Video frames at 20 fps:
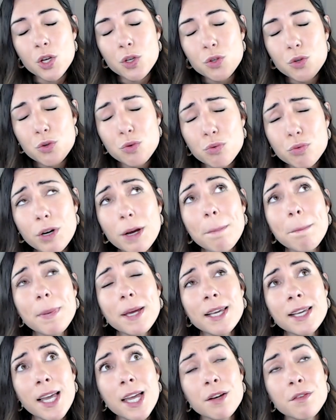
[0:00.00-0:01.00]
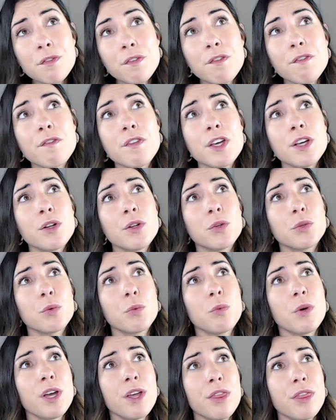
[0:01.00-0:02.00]
dripping and filled
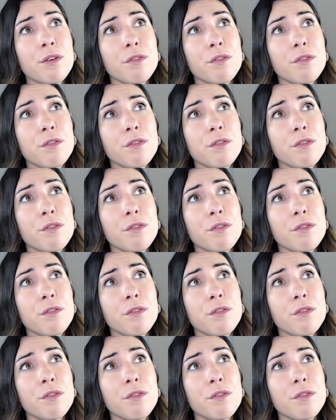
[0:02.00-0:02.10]
with